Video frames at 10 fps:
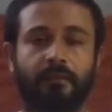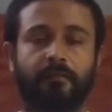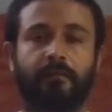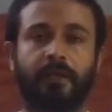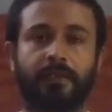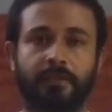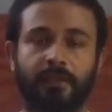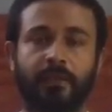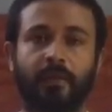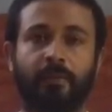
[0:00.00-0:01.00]
Feel still
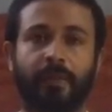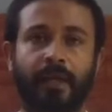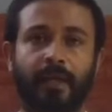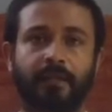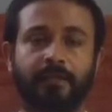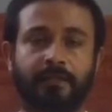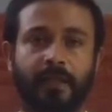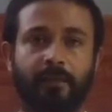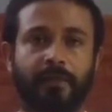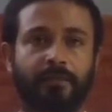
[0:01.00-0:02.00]
you are paining the
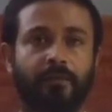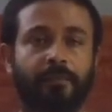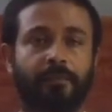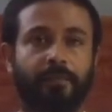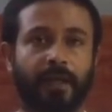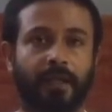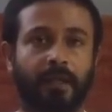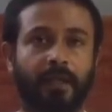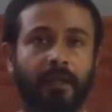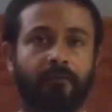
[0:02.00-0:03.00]
same as you are
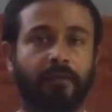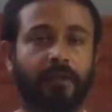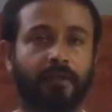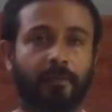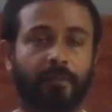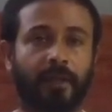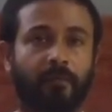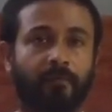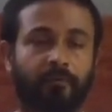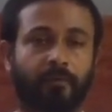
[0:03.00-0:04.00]
feeling the pain
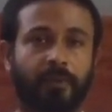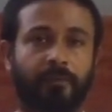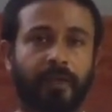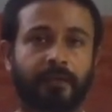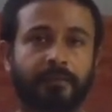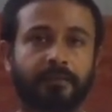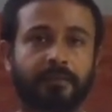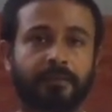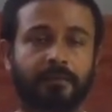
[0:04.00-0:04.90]
before the practice.